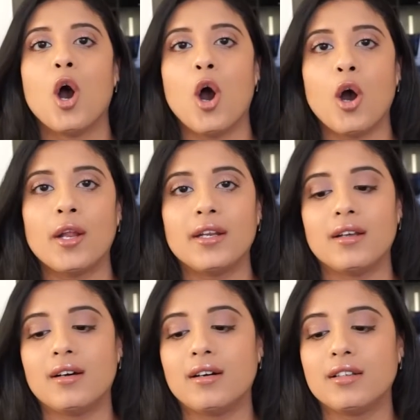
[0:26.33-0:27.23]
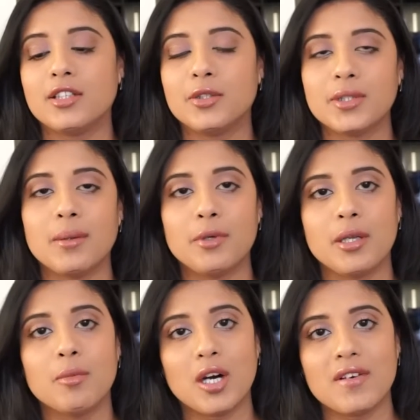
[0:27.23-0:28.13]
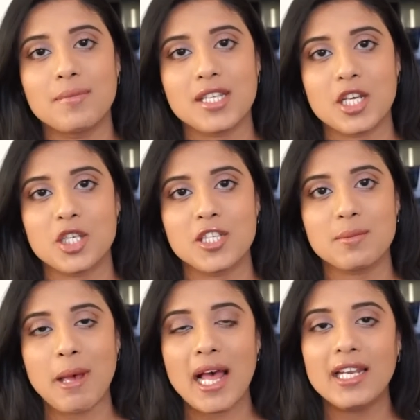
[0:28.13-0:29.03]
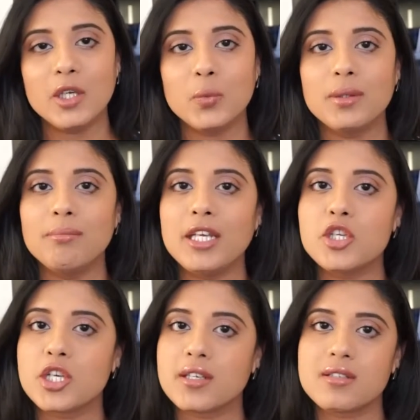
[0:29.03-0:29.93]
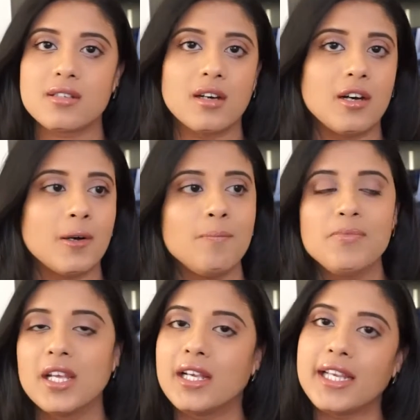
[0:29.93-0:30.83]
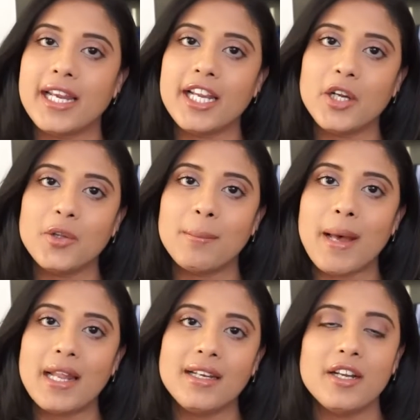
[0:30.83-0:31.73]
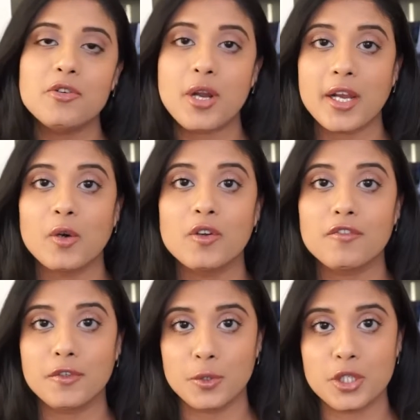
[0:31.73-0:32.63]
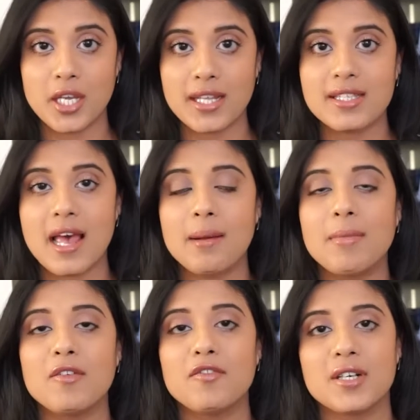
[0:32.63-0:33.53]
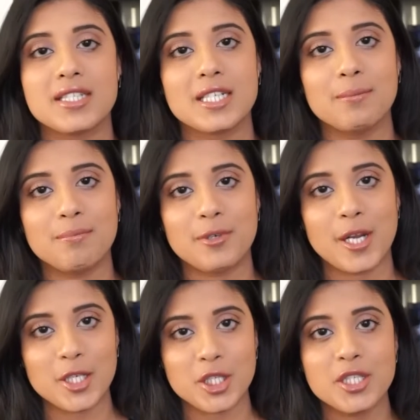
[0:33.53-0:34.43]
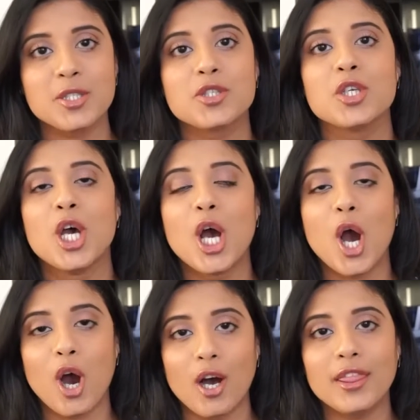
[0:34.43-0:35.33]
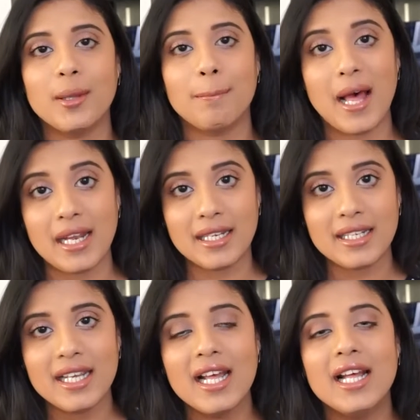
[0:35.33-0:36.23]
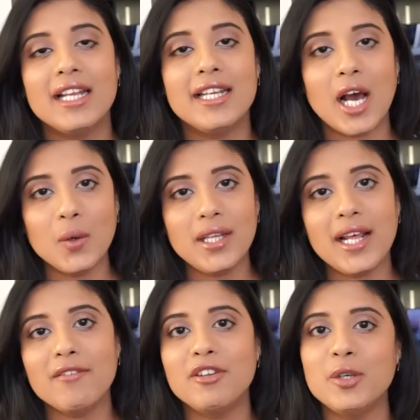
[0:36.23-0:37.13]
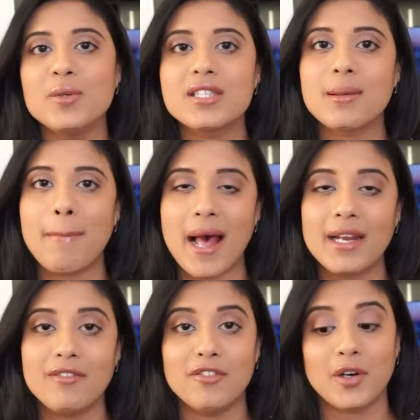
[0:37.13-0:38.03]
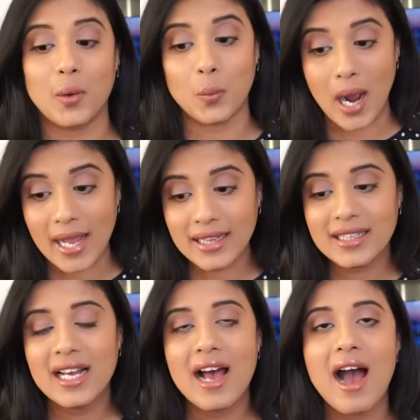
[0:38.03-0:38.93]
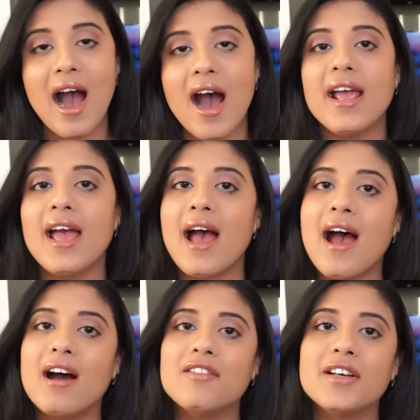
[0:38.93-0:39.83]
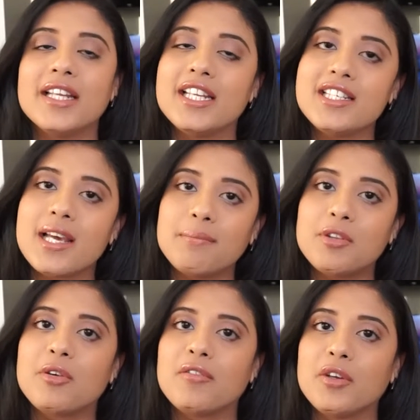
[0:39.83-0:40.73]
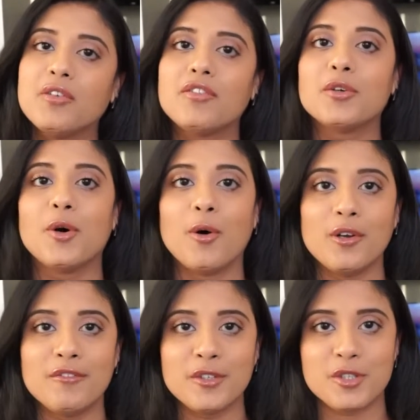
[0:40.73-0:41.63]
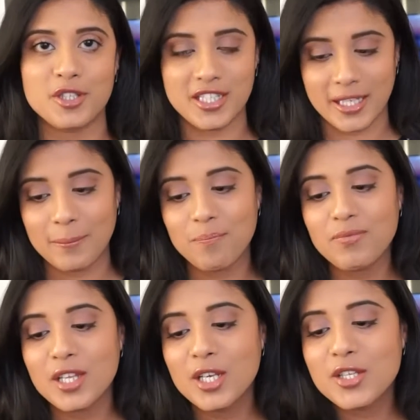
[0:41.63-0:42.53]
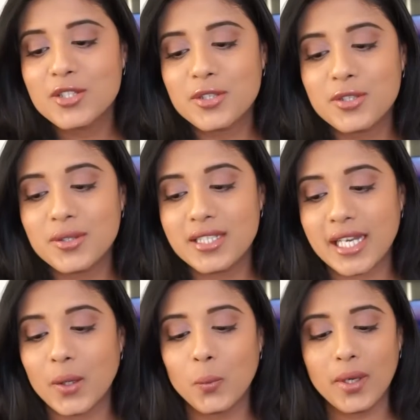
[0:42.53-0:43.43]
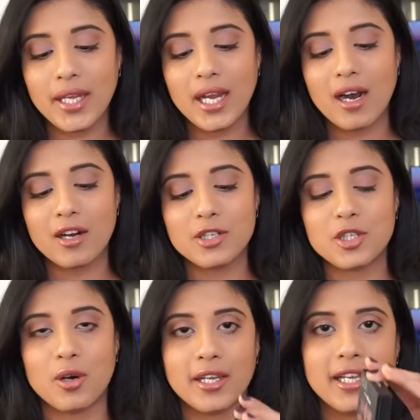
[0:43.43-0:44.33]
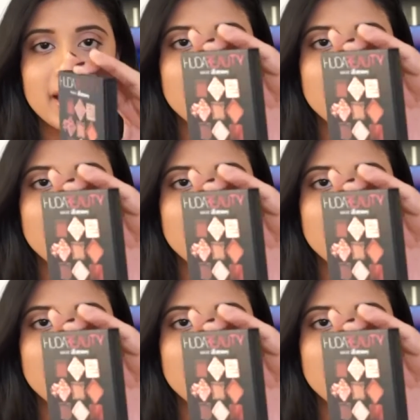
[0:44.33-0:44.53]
on the Huda Beauty Mauve Obsessions palette, with me just getting into the palette and trying out a few shades and my first impressions on the palette. Now that I've used the palette for a while, I have an in-depth review for all of you today. So today we are talking